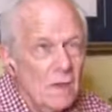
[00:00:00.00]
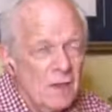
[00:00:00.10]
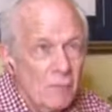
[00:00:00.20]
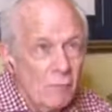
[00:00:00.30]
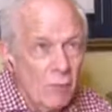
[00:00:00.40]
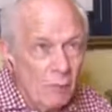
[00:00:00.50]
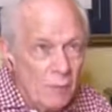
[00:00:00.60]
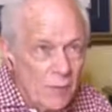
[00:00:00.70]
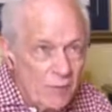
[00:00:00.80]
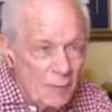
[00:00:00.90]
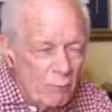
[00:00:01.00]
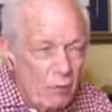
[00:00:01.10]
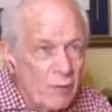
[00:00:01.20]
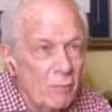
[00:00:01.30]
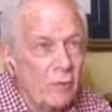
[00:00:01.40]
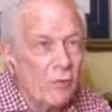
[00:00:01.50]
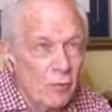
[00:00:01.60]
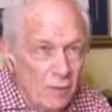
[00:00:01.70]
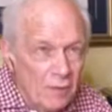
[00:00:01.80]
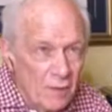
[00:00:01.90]
It will be
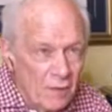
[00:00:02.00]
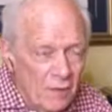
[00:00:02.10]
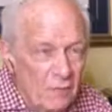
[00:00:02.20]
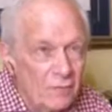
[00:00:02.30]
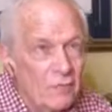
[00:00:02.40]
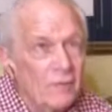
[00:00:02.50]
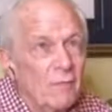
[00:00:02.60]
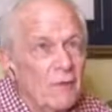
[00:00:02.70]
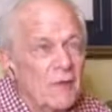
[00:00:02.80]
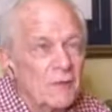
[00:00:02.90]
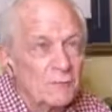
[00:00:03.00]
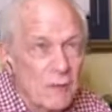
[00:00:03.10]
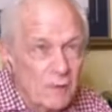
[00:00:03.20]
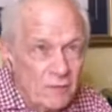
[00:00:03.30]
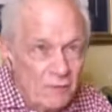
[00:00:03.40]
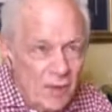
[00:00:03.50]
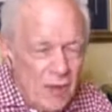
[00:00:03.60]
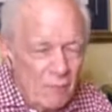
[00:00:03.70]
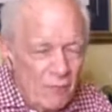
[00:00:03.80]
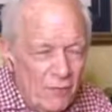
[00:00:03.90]
pre-recorded so that we can spend
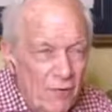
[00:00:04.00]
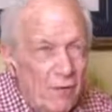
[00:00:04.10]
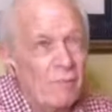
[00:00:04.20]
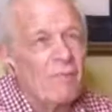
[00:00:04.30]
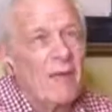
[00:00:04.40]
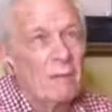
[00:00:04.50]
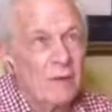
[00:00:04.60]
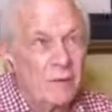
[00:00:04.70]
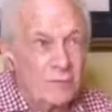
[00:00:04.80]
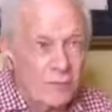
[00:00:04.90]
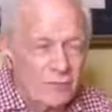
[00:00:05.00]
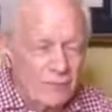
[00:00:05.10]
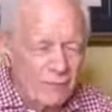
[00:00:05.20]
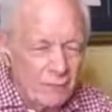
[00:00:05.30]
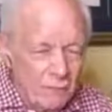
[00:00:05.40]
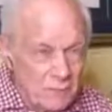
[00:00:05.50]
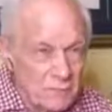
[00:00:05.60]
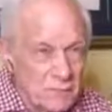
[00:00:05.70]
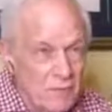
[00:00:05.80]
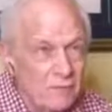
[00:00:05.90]
time with our families and stuff at
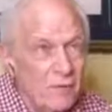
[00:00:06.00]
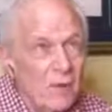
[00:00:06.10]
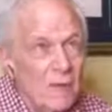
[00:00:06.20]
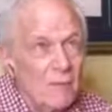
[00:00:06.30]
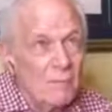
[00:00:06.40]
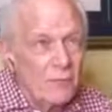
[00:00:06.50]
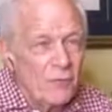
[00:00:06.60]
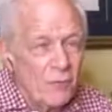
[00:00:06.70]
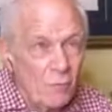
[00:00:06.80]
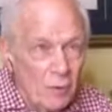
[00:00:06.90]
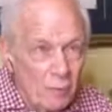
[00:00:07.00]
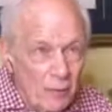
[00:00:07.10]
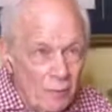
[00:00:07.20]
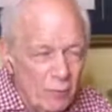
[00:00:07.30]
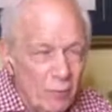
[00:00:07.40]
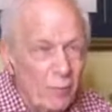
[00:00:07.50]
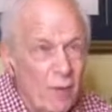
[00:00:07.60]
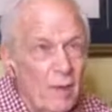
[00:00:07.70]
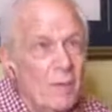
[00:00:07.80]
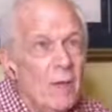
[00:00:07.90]
Christmas Eve. But there will be a
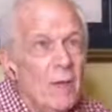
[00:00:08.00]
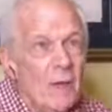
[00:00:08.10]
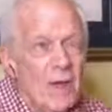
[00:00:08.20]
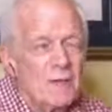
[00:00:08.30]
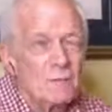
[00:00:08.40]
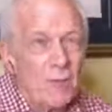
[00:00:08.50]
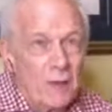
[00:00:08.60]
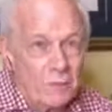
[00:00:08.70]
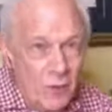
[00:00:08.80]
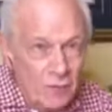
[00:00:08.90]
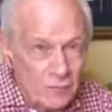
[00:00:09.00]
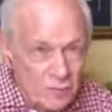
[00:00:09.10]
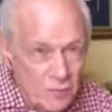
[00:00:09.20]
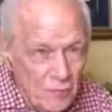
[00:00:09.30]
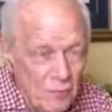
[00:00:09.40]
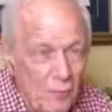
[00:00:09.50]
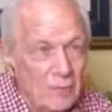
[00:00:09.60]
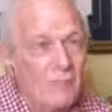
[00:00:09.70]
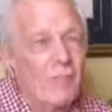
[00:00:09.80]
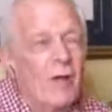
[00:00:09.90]
program. I talked to one
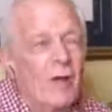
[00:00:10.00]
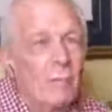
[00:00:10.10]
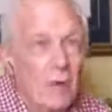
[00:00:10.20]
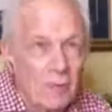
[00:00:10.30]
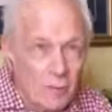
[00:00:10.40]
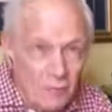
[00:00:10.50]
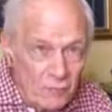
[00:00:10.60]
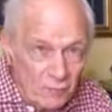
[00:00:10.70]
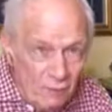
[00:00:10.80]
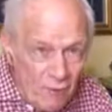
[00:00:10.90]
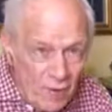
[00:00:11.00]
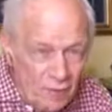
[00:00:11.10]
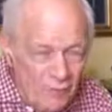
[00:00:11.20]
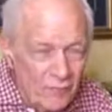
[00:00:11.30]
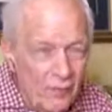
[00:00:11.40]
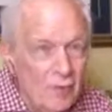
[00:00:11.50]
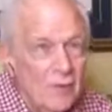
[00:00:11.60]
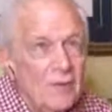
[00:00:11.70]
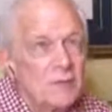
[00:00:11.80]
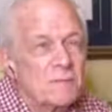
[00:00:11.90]
of our partners and friends
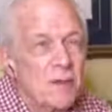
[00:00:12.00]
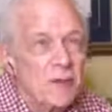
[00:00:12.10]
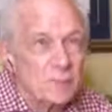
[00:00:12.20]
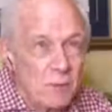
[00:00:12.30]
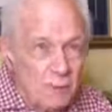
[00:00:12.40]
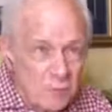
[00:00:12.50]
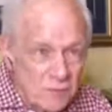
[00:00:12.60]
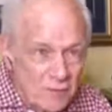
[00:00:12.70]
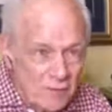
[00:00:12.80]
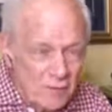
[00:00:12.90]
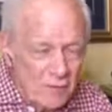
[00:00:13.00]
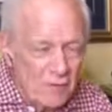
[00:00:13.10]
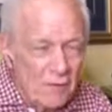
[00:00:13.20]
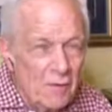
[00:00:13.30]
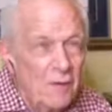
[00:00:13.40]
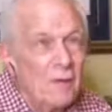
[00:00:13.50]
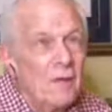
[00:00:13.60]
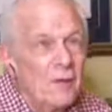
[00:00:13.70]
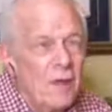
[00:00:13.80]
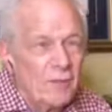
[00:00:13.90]
this past week who said, I
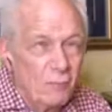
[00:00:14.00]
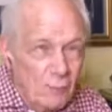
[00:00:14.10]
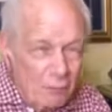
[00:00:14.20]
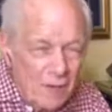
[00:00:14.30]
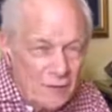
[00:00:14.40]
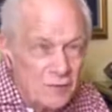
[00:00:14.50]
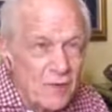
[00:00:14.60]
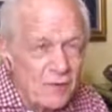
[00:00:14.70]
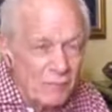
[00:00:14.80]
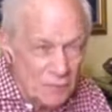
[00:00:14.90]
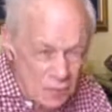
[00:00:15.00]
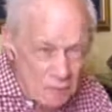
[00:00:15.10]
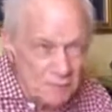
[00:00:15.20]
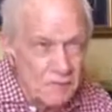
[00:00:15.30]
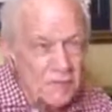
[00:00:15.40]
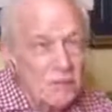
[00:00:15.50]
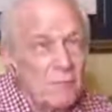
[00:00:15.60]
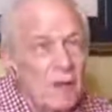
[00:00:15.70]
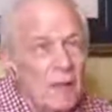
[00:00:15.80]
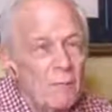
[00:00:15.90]
said, what plans do you have for Christmas? She said,
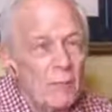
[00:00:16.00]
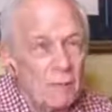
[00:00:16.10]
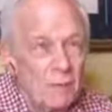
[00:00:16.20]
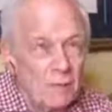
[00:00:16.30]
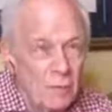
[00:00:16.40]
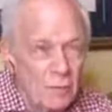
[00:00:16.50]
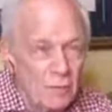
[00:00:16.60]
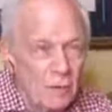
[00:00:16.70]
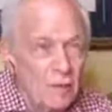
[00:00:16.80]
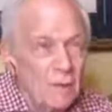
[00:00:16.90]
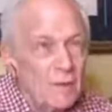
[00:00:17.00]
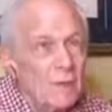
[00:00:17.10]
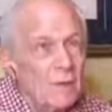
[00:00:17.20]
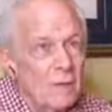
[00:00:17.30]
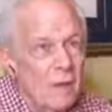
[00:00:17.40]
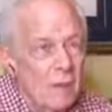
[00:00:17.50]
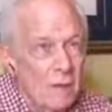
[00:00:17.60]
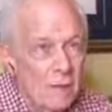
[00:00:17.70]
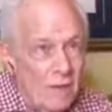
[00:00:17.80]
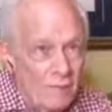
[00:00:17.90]
well, I'm going to be alone.
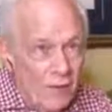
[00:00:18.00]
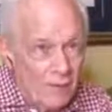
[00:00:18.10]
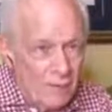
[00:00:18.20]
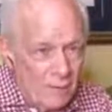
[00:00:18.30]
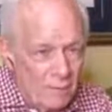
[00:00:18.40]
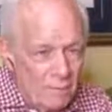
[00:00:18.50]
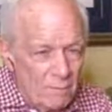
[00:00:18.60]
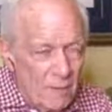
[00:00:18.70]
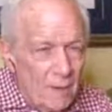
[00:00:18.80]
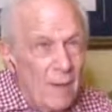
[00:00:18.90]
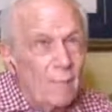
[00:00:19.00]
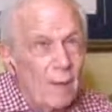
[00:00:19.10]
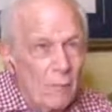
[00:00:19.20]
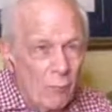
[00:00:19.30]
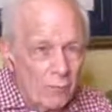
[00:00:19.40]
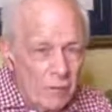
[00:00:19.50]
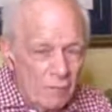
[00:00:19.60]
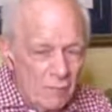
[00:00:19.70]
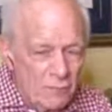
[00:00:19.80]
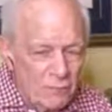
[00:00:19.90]
I'm
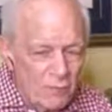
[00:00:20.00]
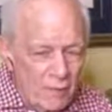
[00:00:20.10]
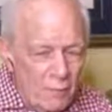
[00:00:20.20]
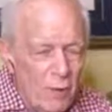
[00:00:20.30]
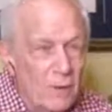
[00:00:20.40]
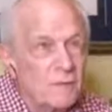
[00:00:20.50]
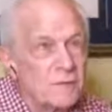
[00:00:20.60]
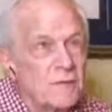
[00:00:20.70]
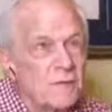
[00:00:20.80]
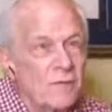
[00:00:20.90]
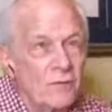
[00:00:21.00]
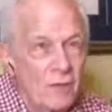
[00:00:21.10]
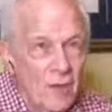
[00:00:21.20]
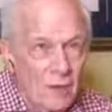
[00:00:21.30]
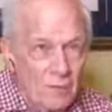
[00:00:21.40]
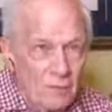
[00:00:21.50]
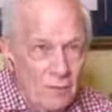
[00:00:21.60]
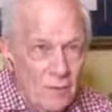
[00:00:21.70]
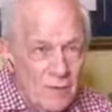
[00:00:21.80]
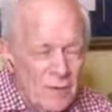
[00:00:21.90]
working with Parkinson's
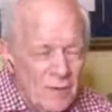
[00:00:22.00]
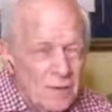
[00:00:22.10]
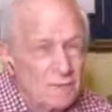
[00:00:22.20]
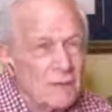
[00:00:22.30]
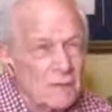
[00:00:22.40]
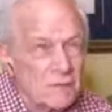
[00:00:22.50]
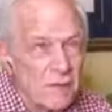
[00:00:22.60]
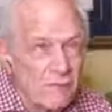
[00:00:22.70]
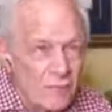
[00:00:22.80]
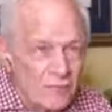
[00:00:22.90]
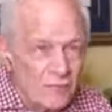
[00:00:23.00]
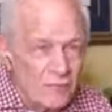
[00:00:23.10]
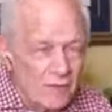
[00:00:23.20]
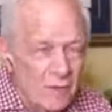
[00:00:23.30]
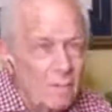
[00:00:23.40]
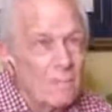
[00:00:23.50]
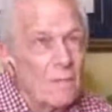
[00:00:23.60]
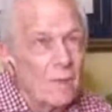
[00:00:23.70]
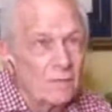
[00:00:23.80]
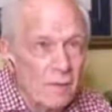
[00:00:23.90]
and some other stuff that's
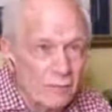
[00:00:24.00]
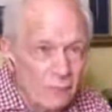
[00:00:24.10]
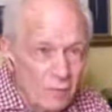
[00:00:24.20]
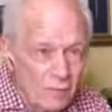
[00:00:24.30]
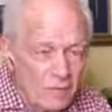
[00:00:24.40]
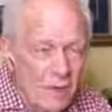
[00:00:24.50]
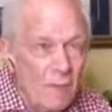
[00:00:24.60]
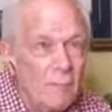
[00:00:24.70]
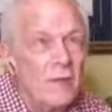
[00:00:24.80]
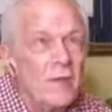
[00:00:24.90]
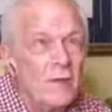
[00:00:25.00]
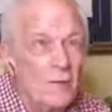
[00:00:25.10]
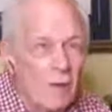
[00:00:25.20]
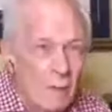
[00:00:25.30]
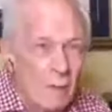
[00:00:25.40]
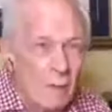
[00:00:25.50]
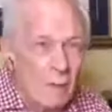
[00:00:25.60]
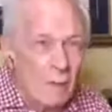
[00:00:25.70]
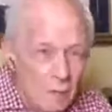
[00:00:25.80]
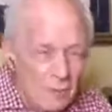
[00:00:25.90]
uncomfortable. So I'll be here. I'll be
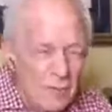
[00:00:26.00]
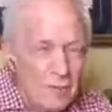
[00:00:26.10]
alone.